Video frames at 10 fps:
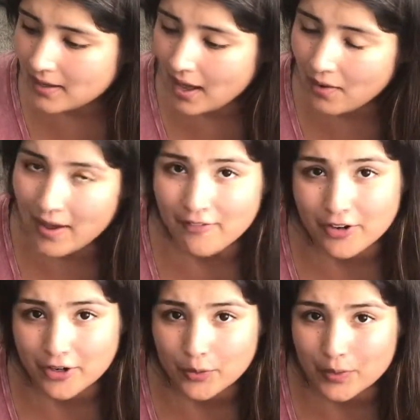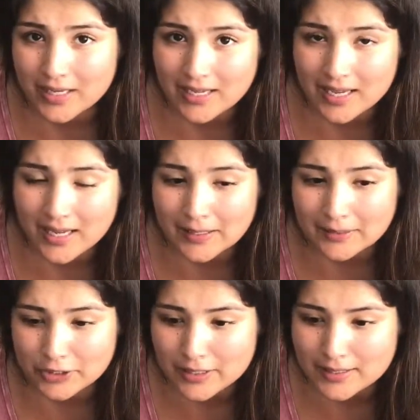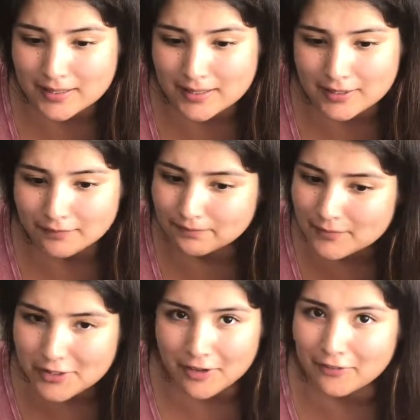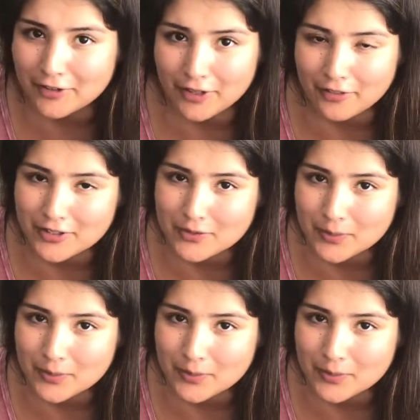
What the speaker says: However, we just suffered on this